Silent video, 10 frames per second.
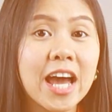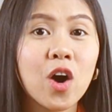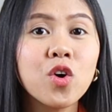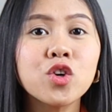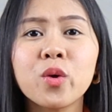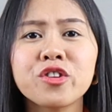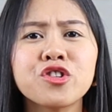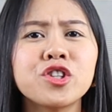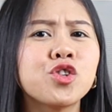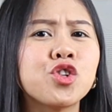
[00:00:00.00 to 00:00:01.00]
now a
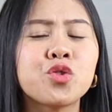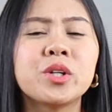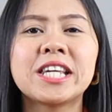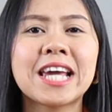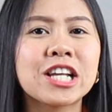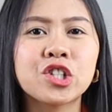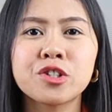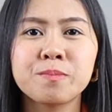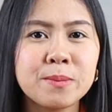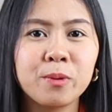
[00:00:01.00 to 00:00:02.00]
question that usually
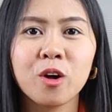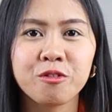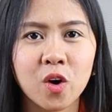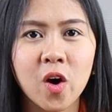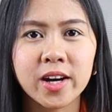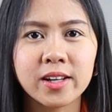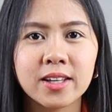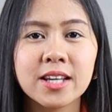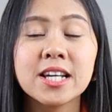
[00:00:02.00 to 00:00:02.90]
catches people off guard.